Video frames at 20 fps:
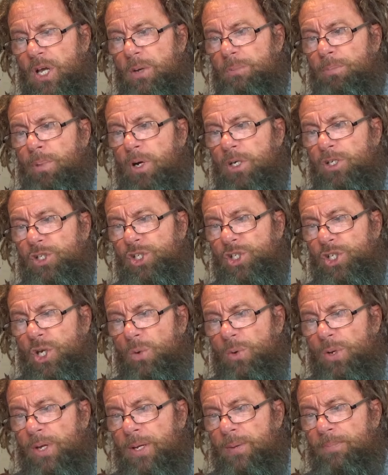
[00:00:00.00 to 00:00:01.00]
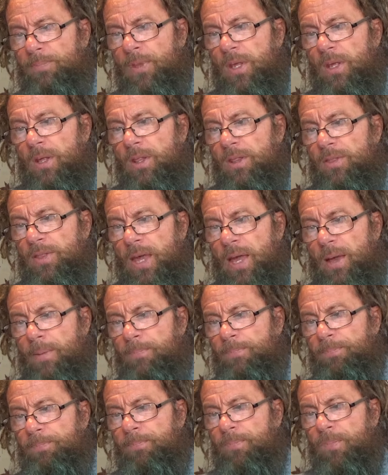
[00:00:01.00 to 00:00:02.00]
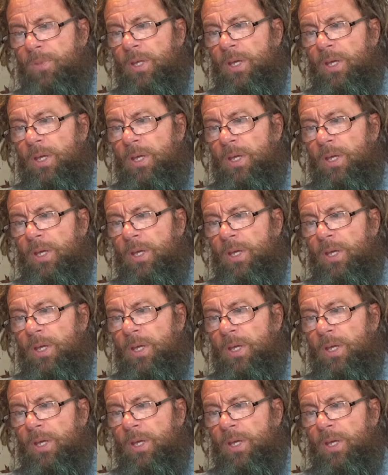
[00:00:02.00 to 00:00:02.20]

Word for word: by showing them